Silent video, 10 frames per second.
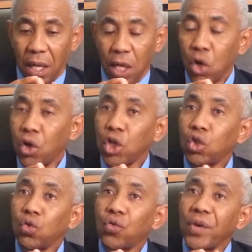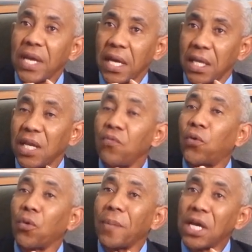in order to create the
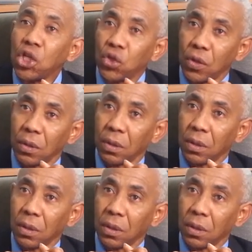information